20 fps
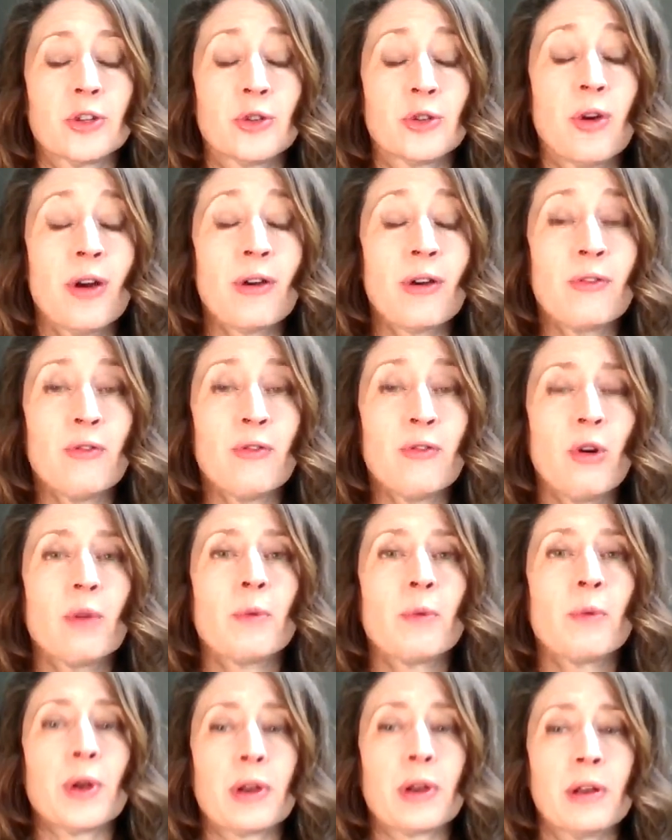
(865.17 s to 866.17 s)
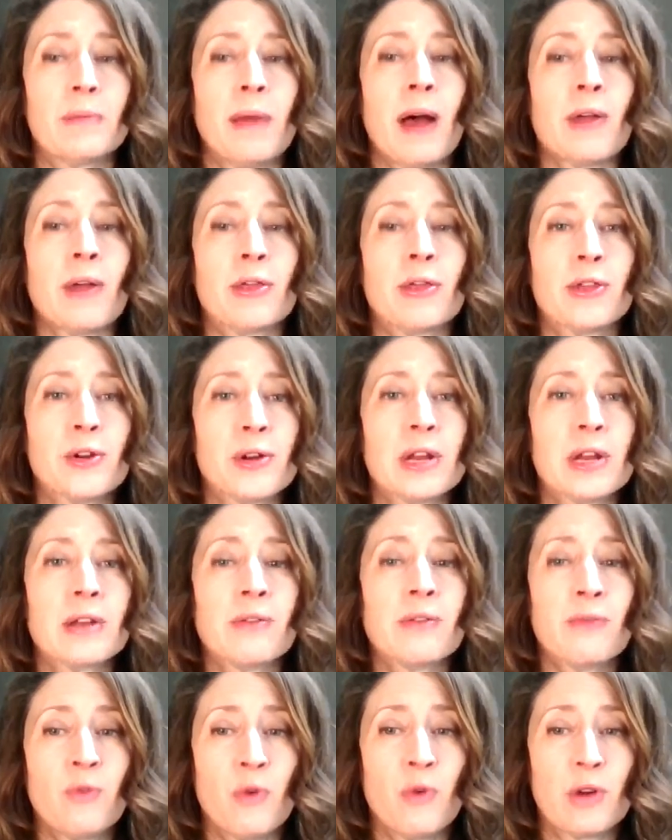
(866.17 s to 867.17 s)
trunk forward at about 30 to
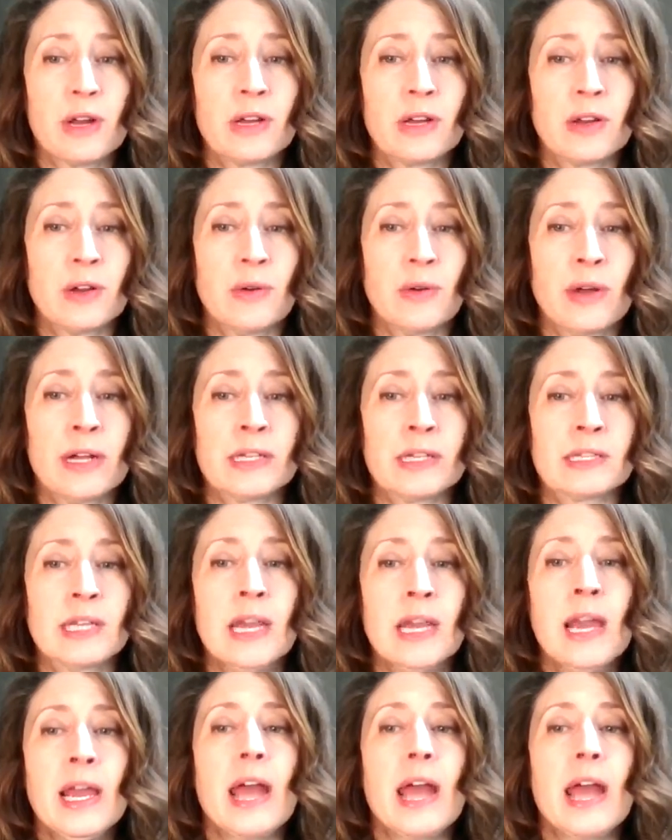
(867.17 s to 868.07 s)
40 degrees,